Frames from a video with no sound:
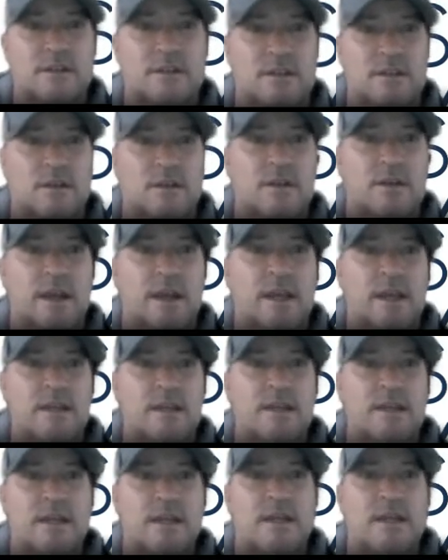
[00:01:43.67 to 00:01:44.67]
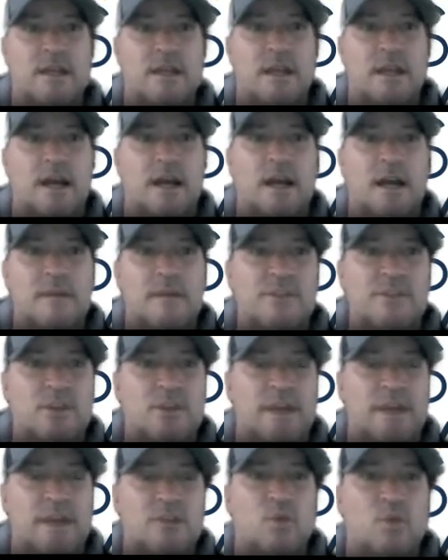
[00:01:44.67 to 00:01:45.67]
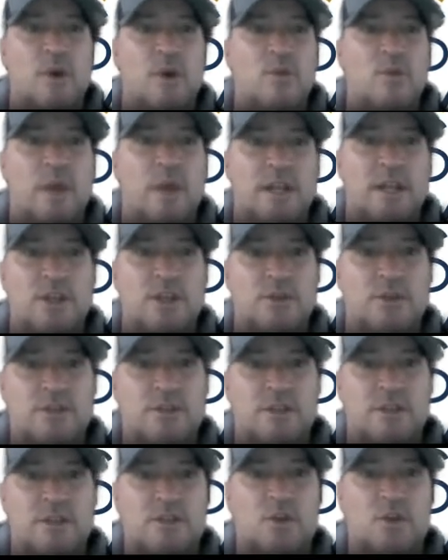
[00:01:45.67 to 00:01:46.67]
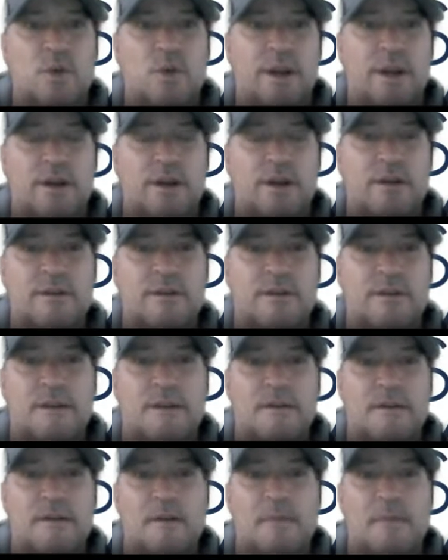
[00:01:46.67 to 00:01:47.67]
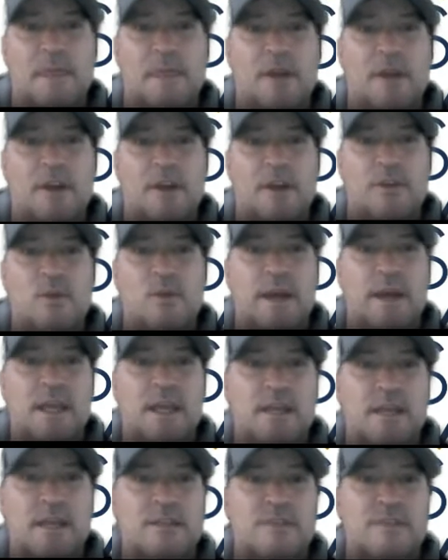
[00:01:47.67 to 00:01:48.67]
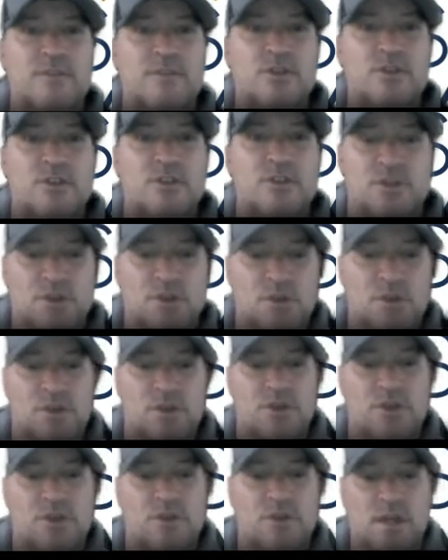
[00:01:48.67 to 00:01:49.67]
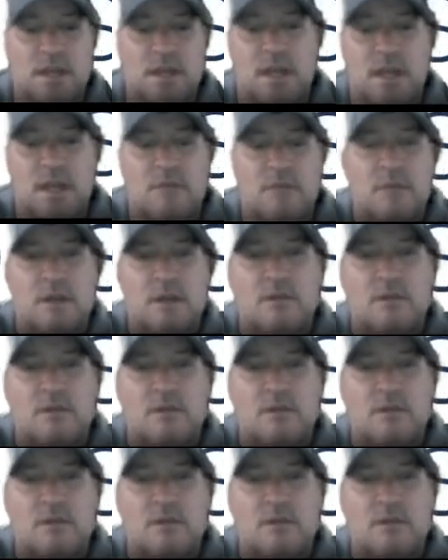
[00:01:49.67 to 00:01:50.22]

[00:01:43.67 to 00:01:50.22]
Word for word: Okay. Uh, so that's one way to use this square. Another way is if you just knew the street name,